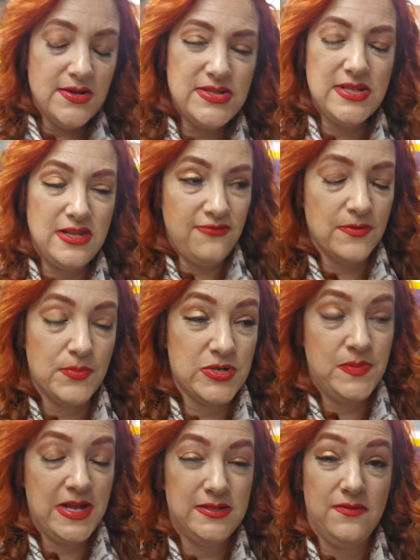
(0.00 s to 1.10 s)
different
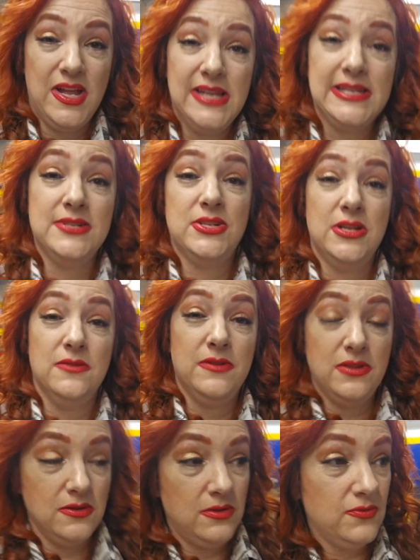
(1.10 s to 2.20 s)
perspective I can share with
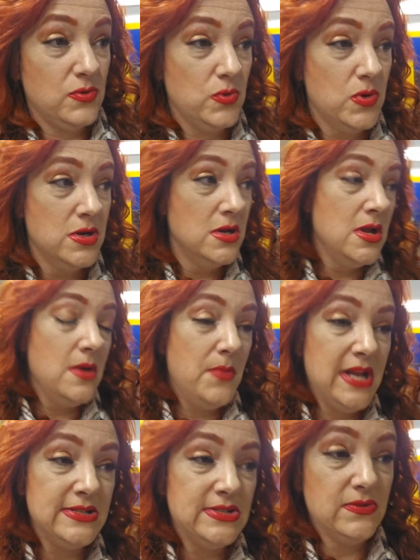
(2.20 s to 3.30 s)
you through
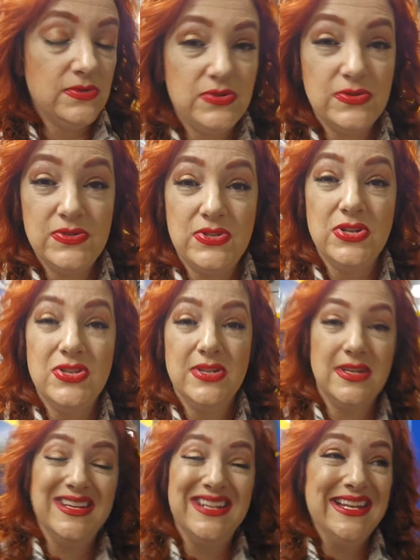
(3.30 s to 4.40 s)
my socials
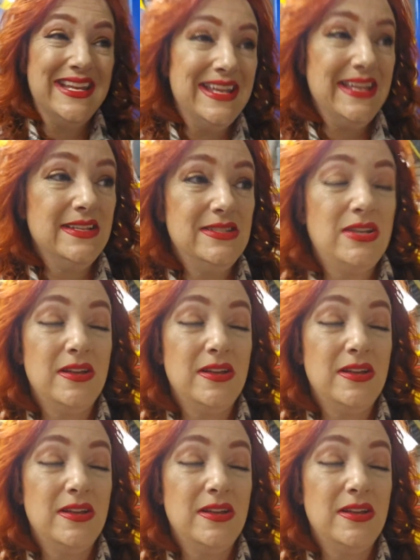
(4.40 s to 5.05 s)
is